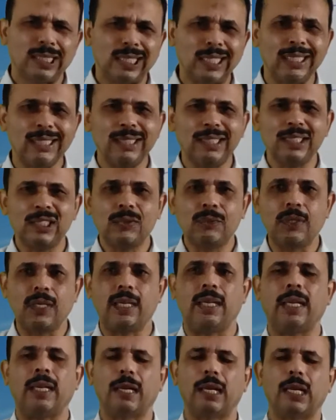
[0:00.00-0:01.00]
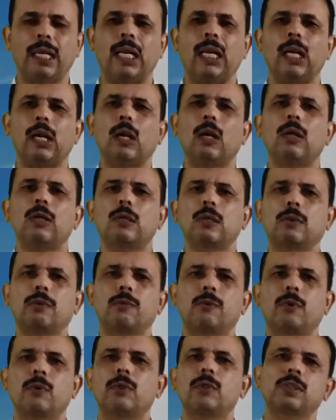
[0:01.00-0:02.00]
In this way, a lot of
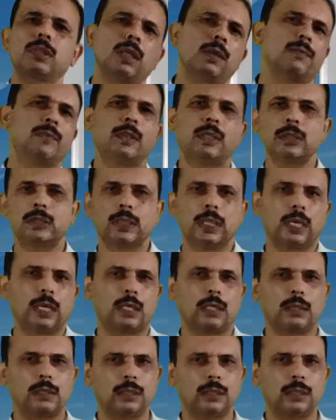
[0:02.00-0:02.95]
question words are